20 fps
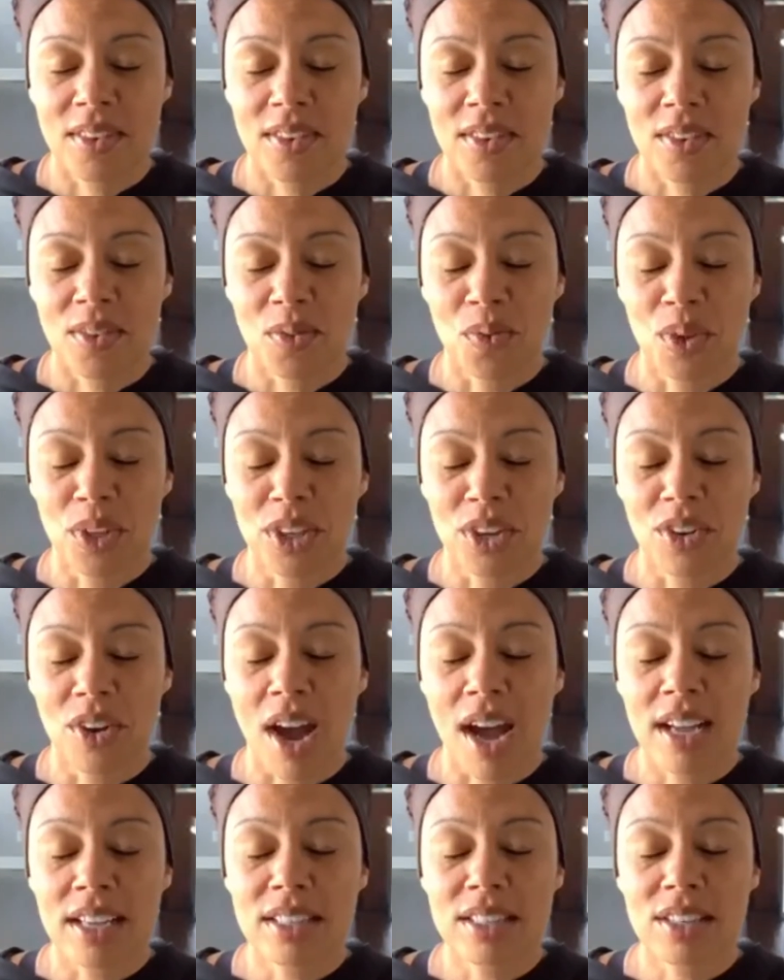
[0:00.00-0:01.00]
With your
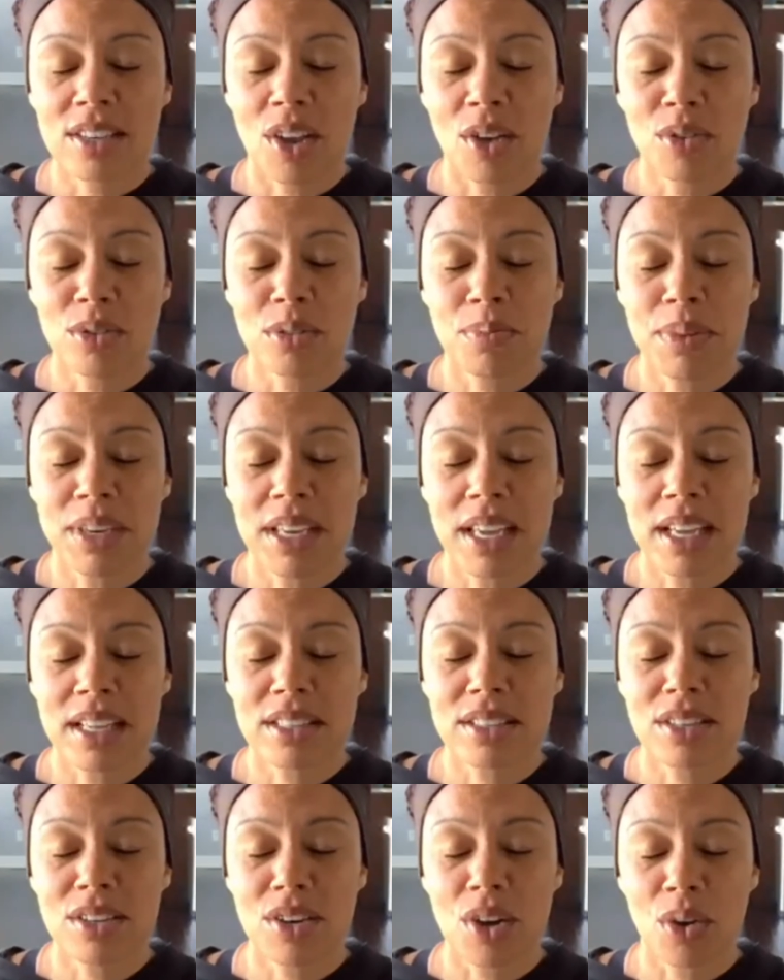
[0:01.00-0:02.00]
eyes closed, begin
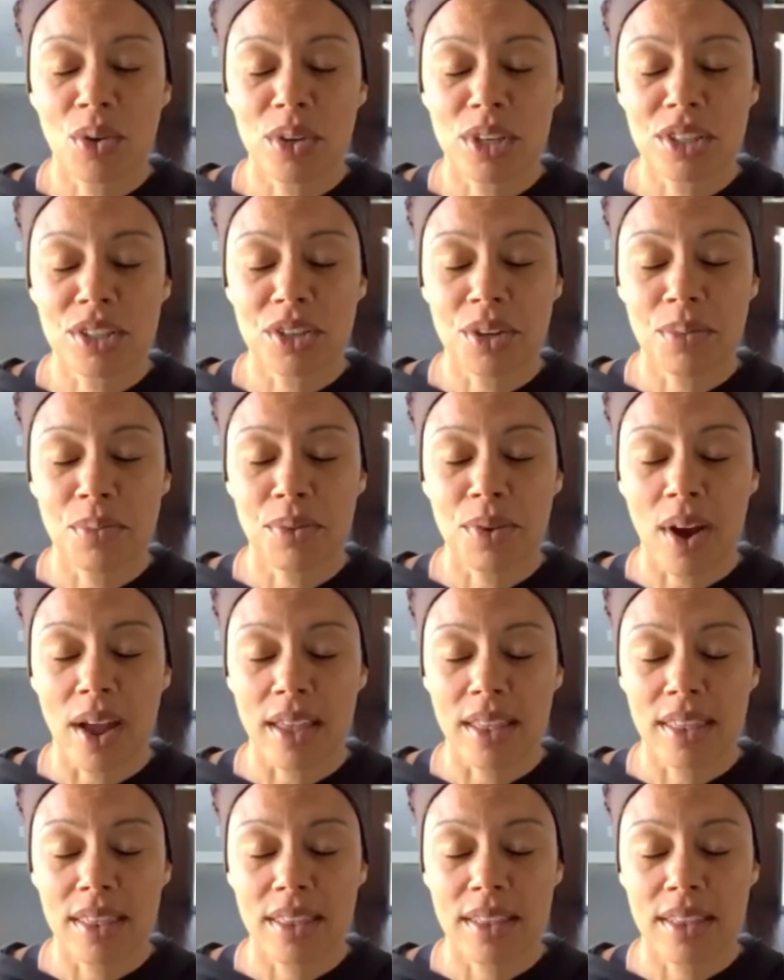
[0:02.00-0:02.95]
to notice your breath.